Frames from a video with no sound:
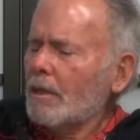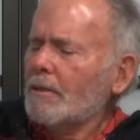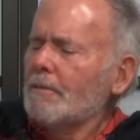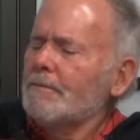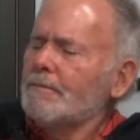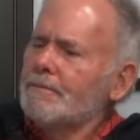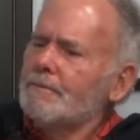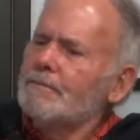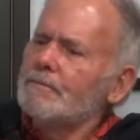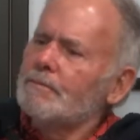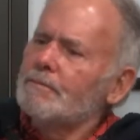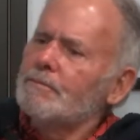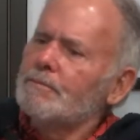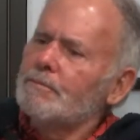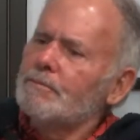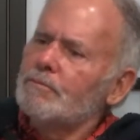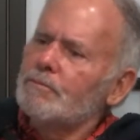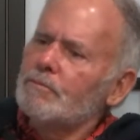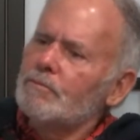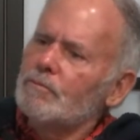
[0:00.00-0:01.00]

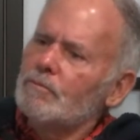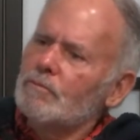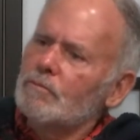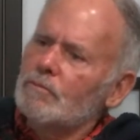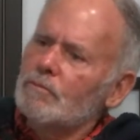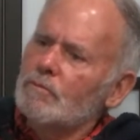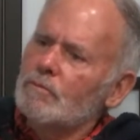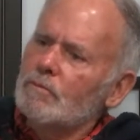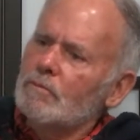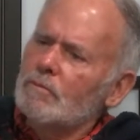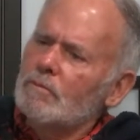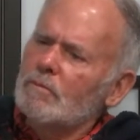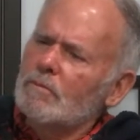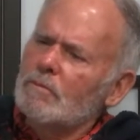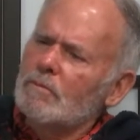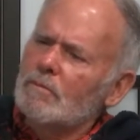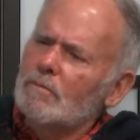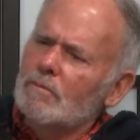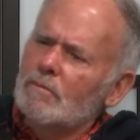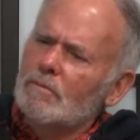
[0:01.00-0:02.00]

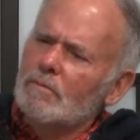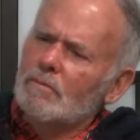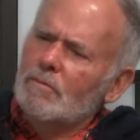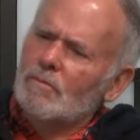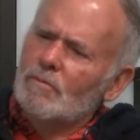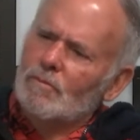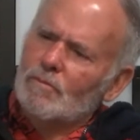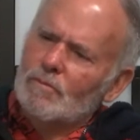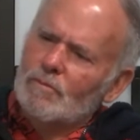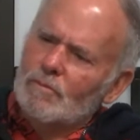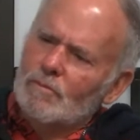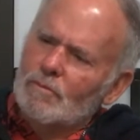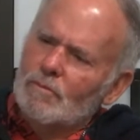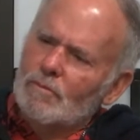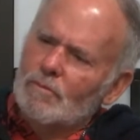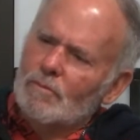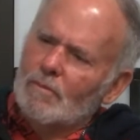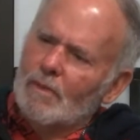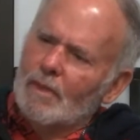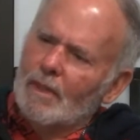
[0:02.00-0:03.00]

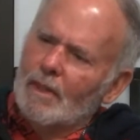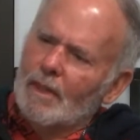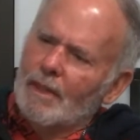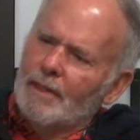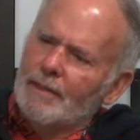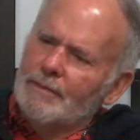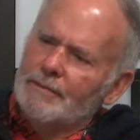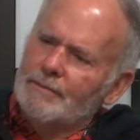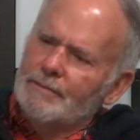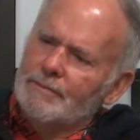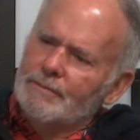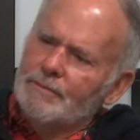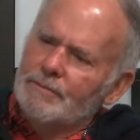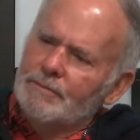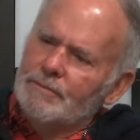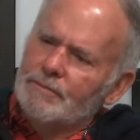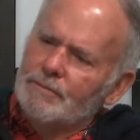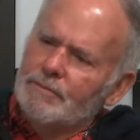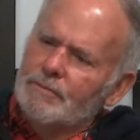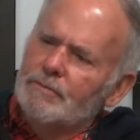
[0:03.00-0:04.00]

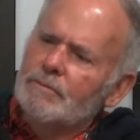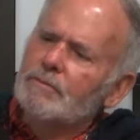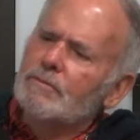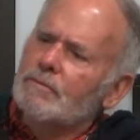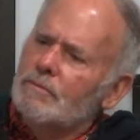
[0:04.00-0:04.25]
No words are spoken by the person on screen.